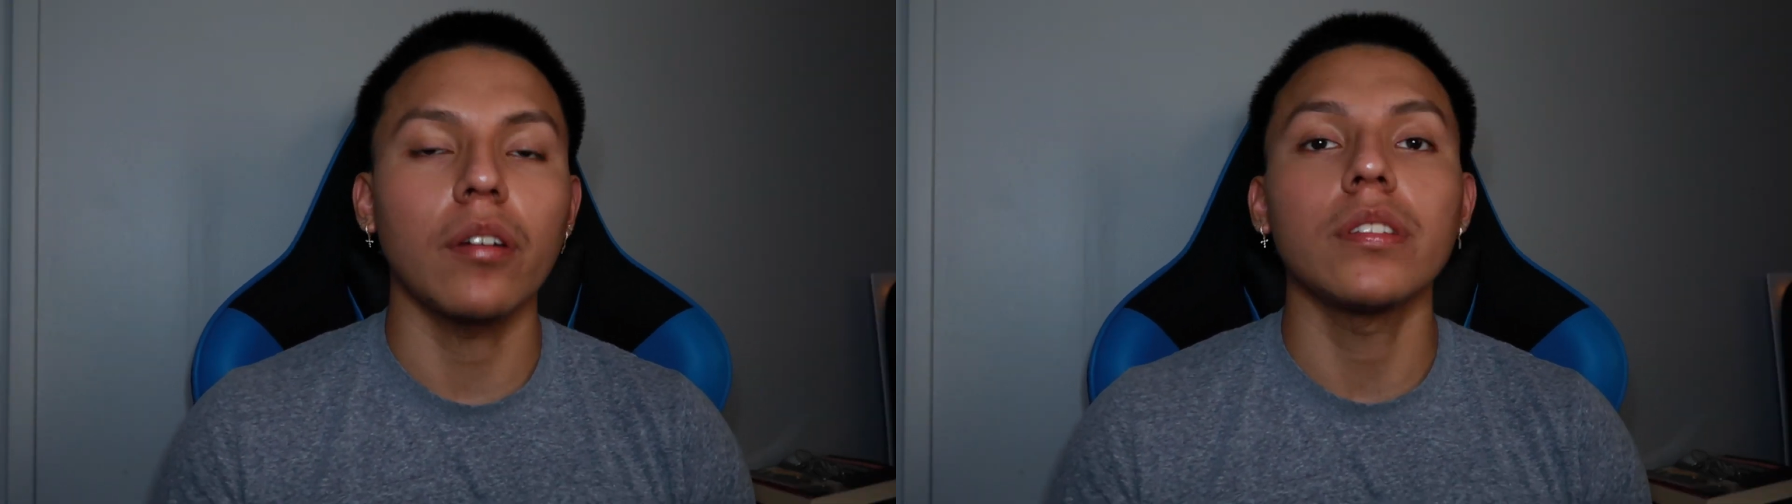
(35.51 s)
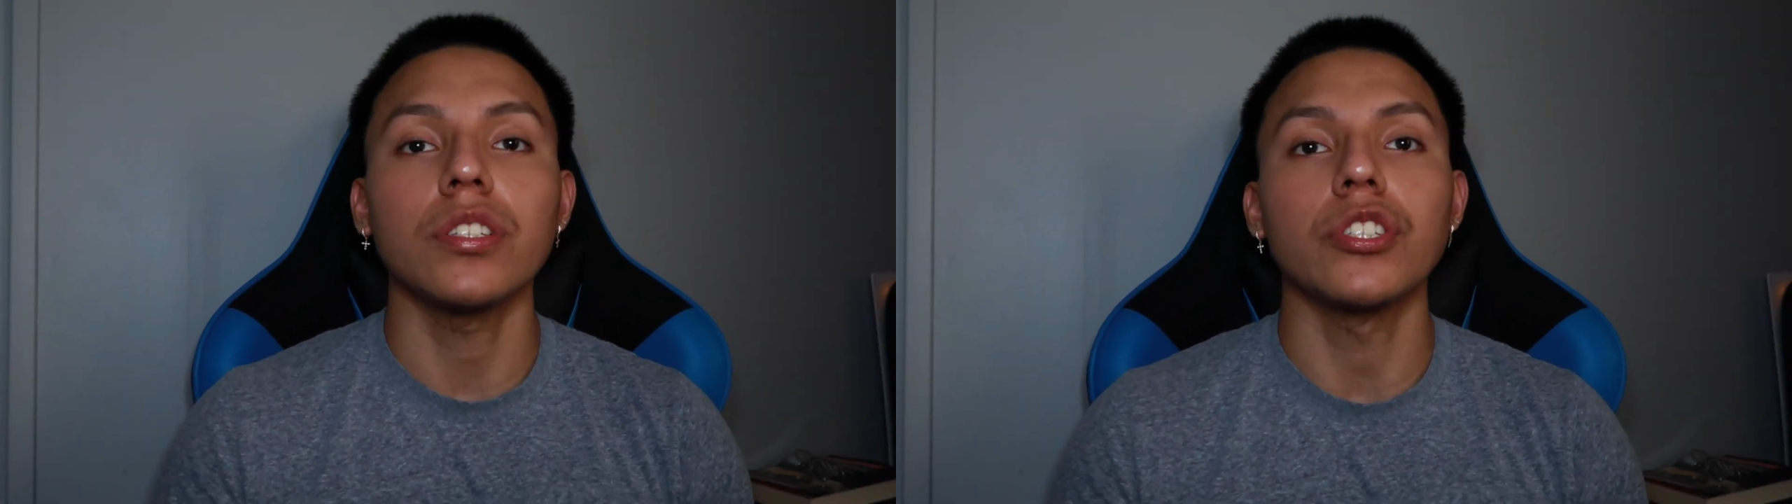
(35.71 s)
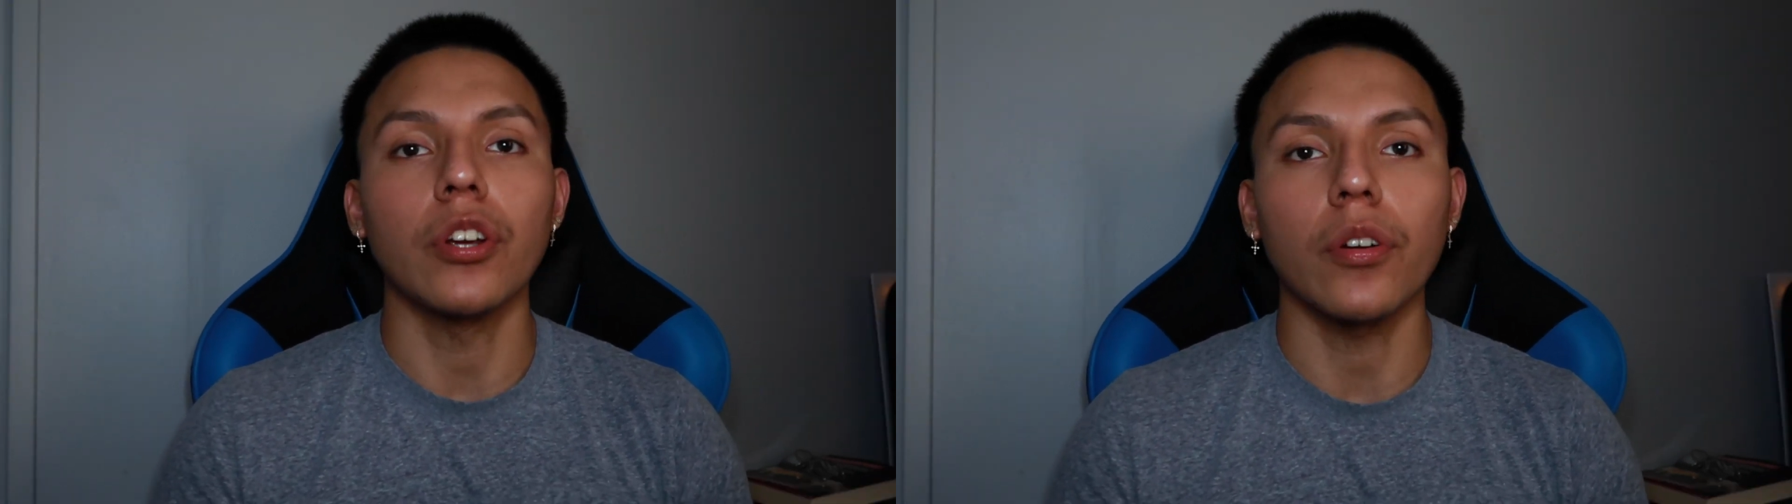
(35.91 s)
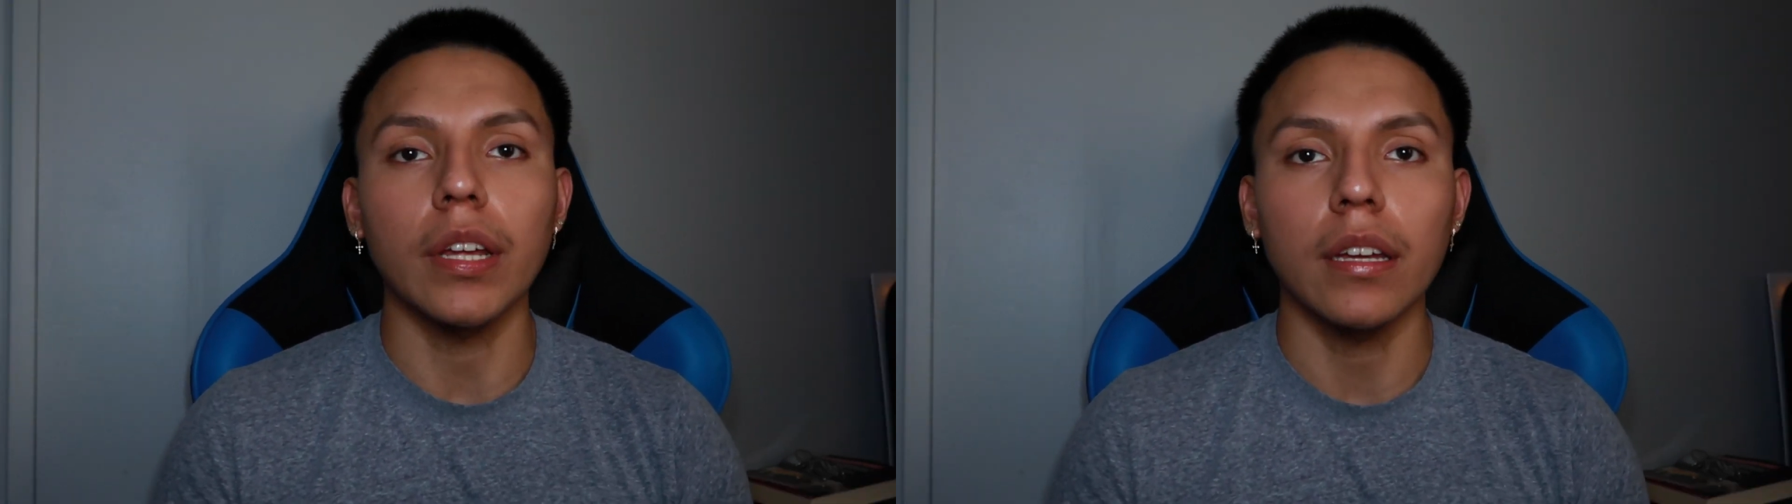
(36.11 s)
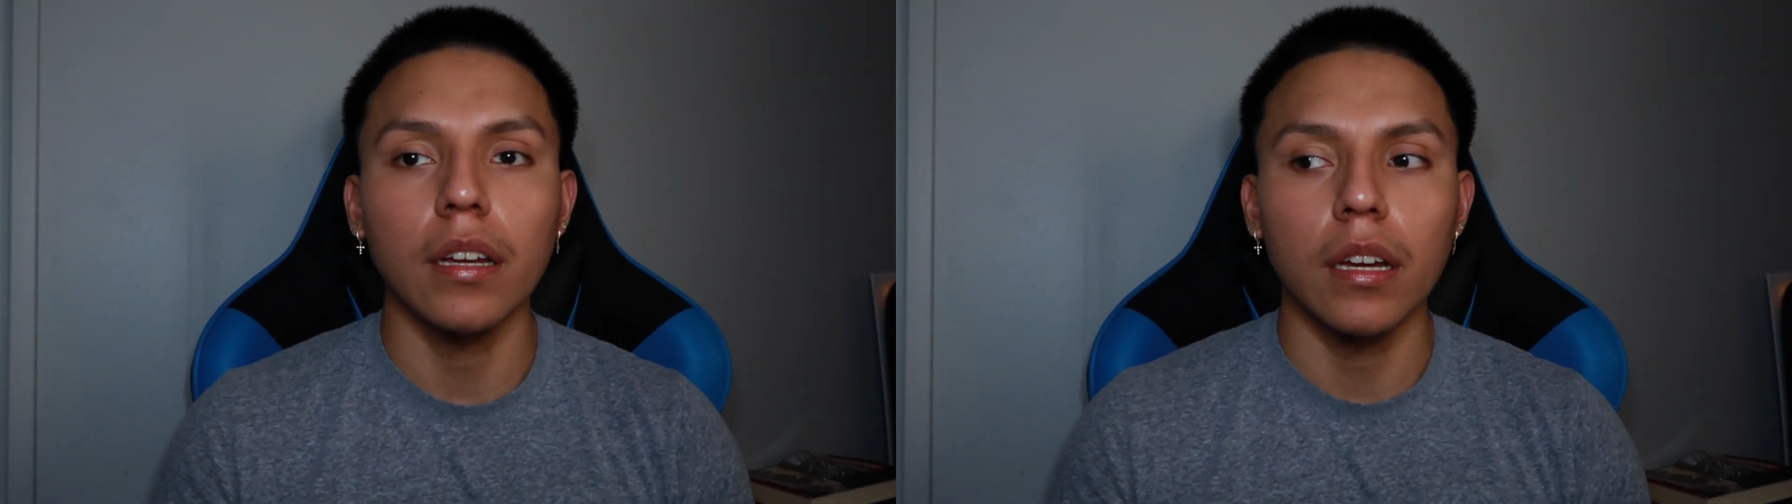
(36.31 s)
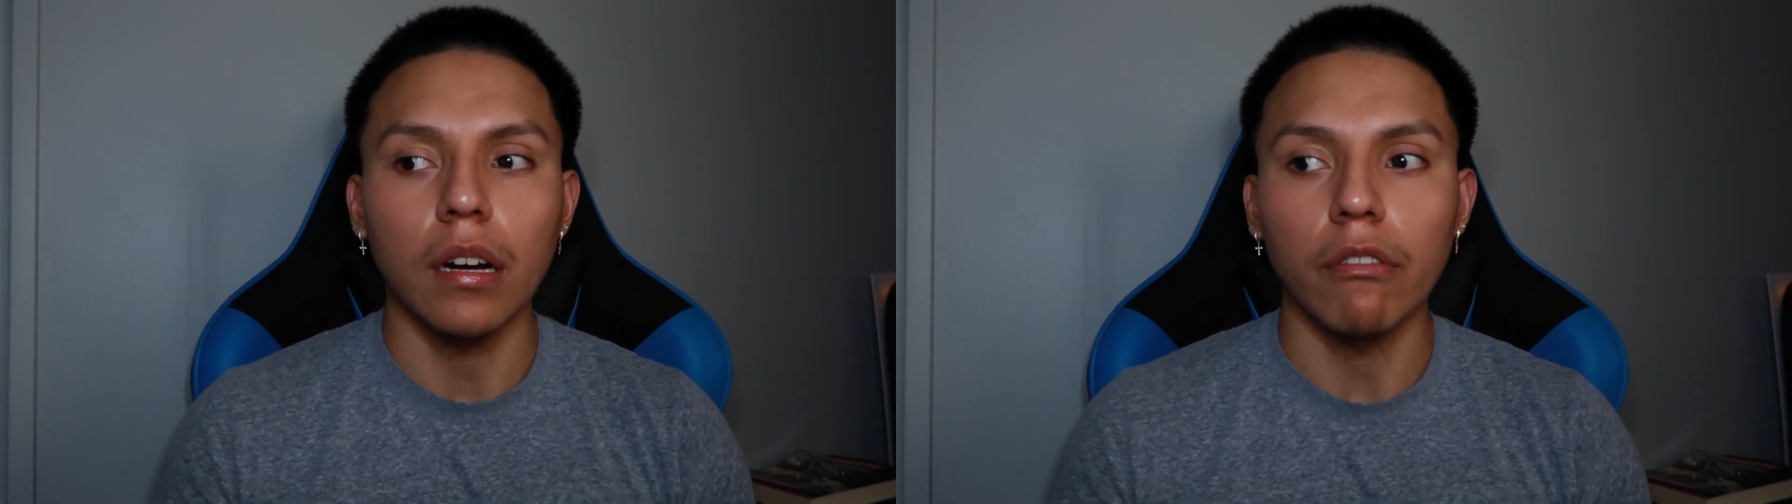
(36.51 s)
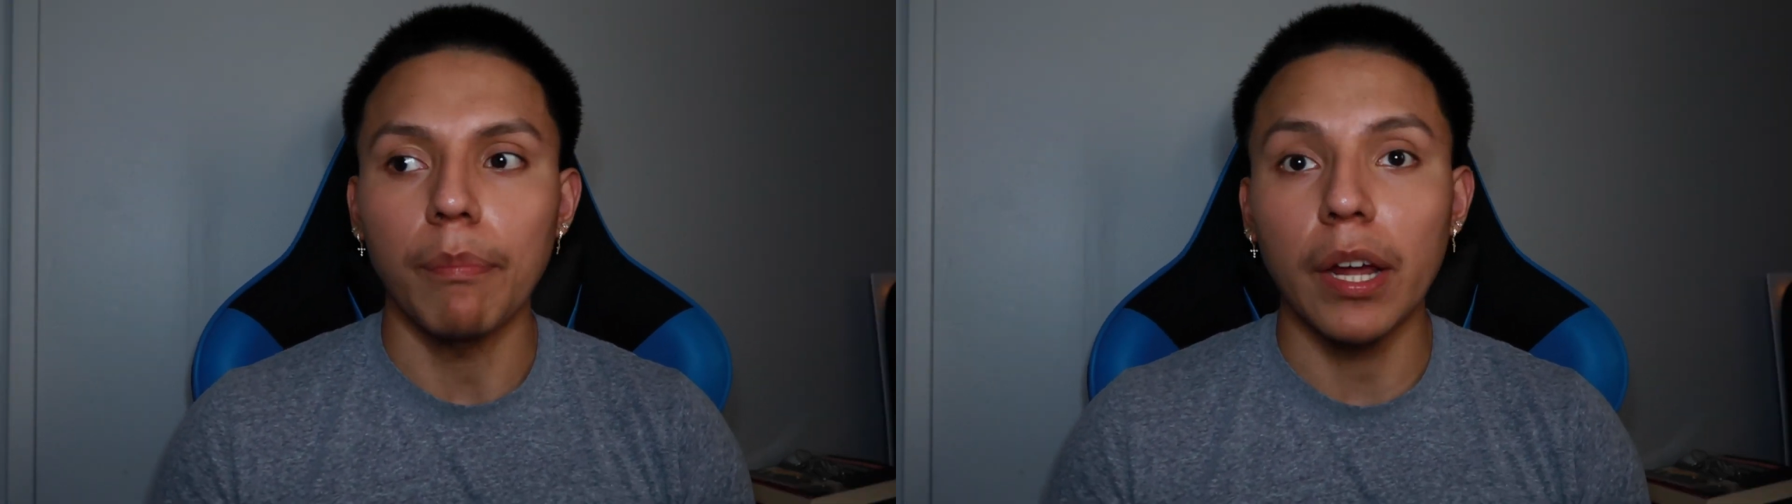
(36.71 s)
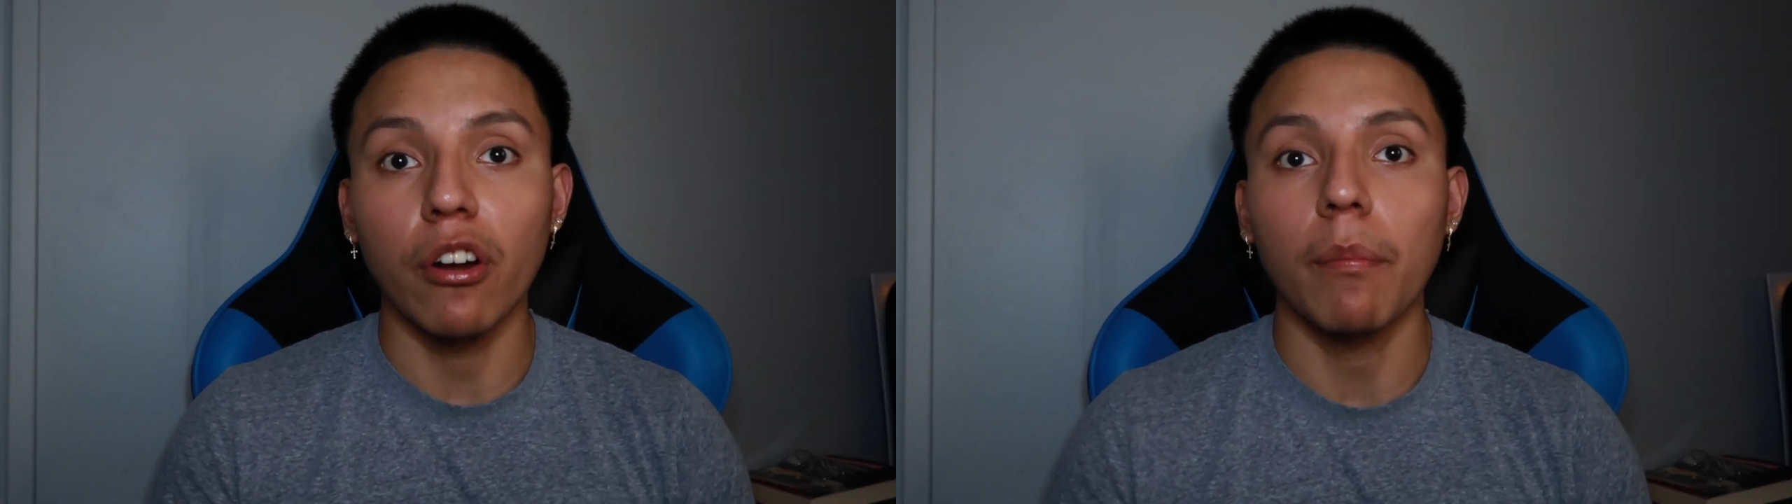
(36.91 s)
on this journey
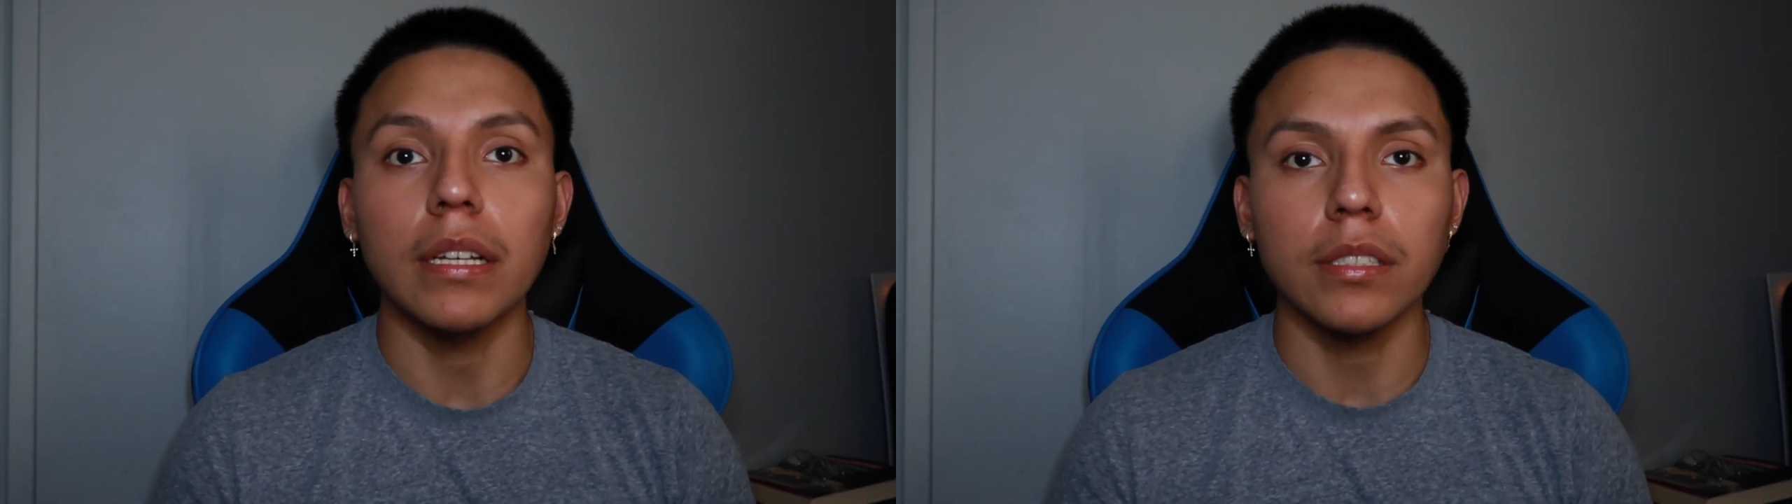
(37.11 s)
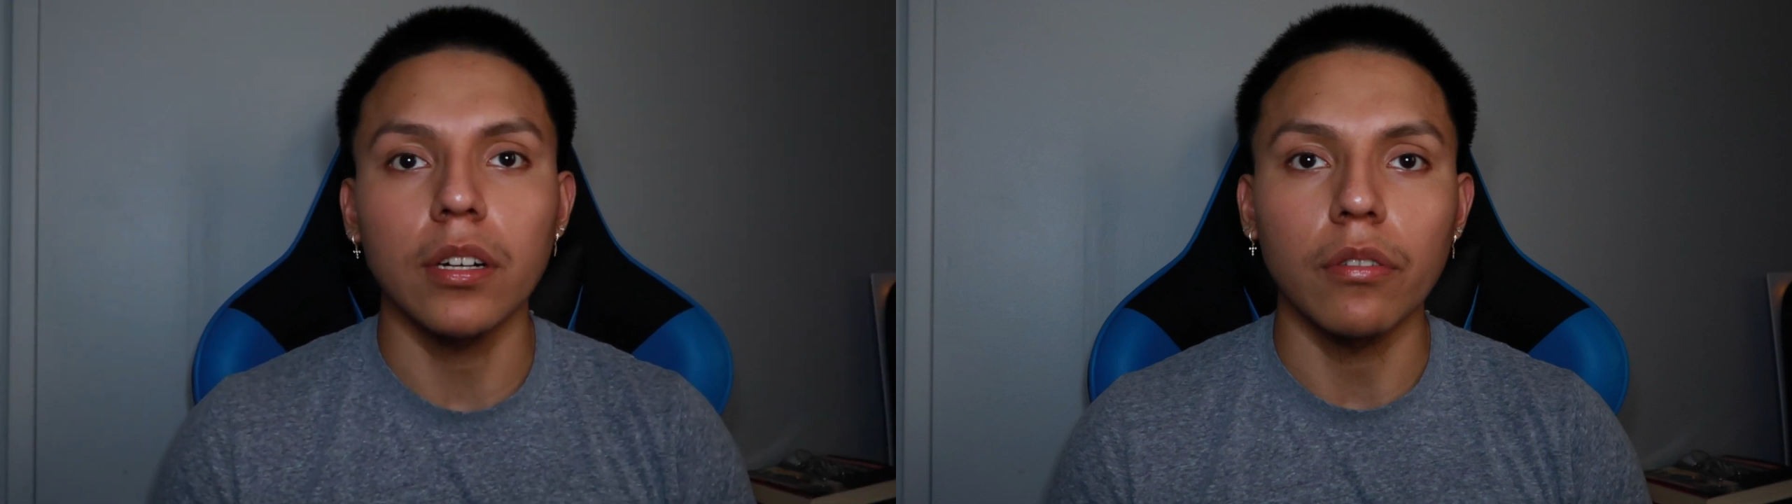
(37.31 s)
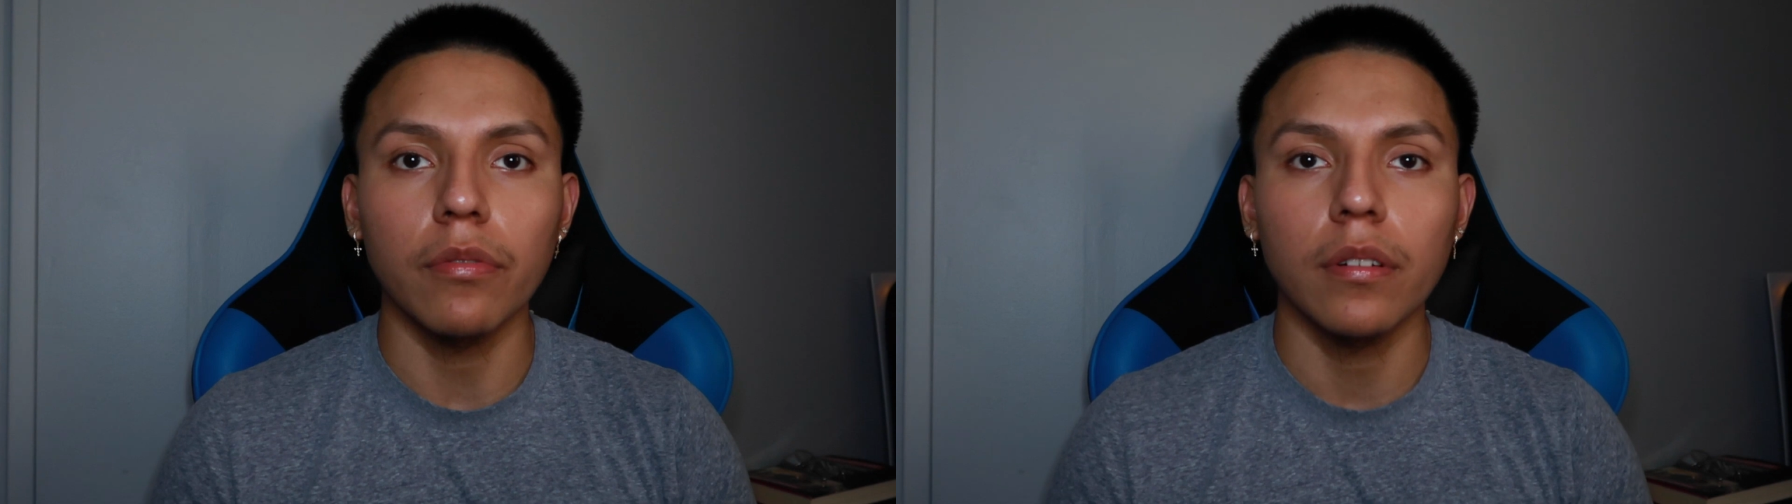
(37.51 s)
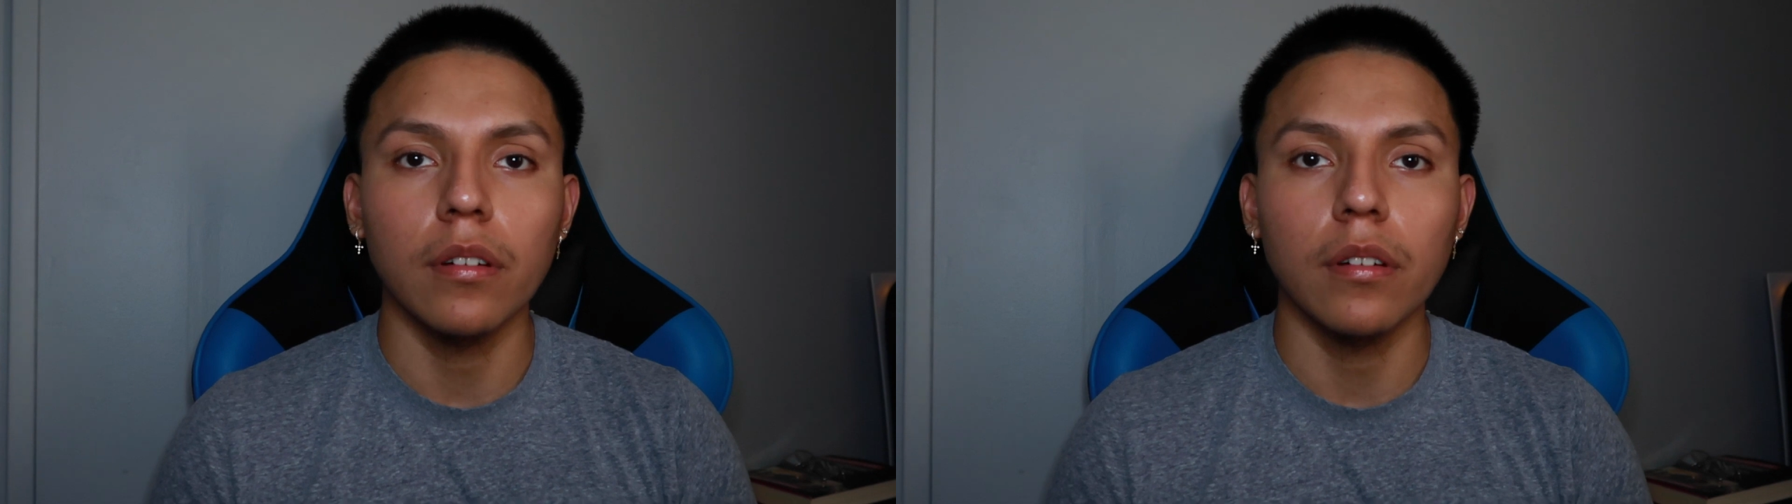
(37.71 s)
of bettering myself,